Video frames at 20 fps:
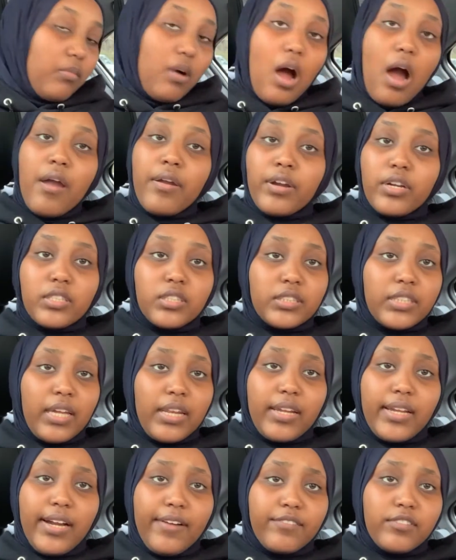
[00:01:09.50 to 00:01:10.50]
out here just
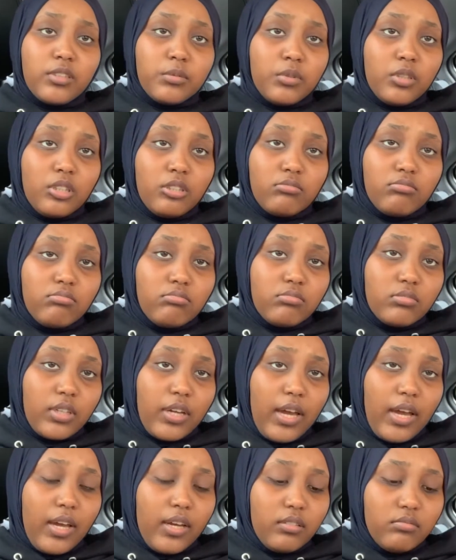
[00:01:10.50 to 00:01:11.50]
getting comfortable,
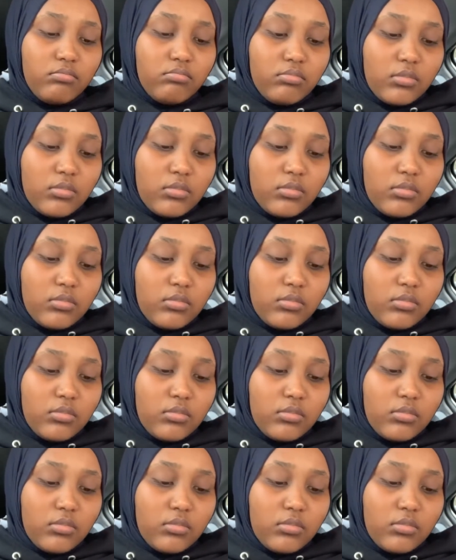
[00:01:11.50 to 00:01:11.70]
okay?